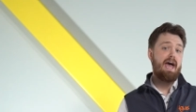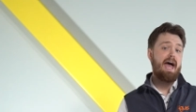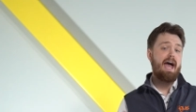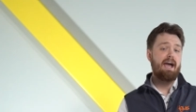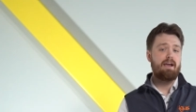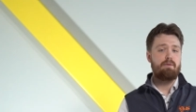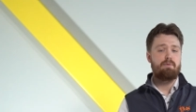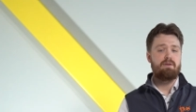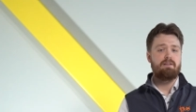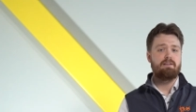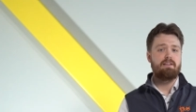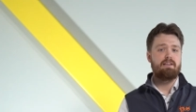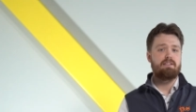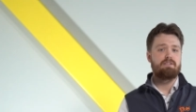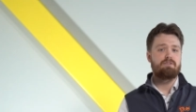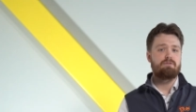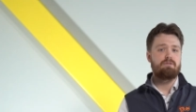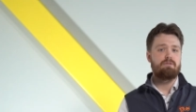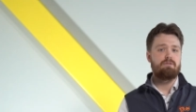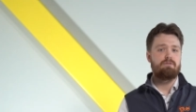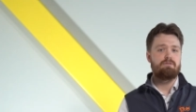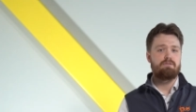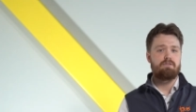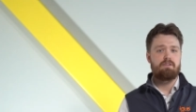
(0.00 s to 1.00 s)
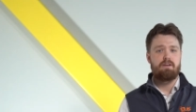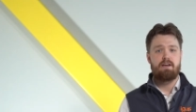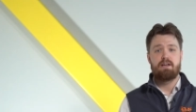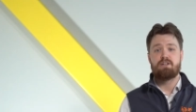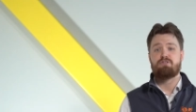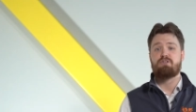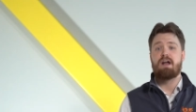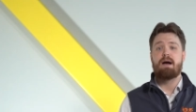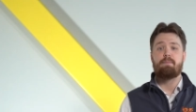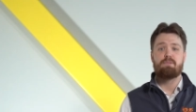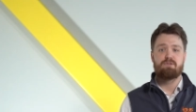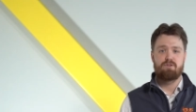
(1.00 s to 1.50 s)
Acme lead screws and
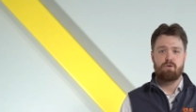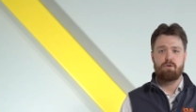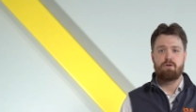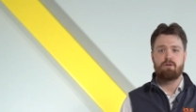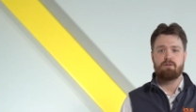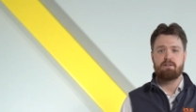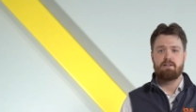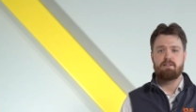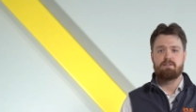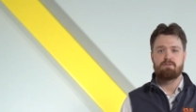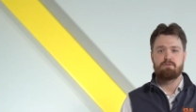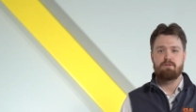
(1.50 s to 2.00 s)
trapezoidal lead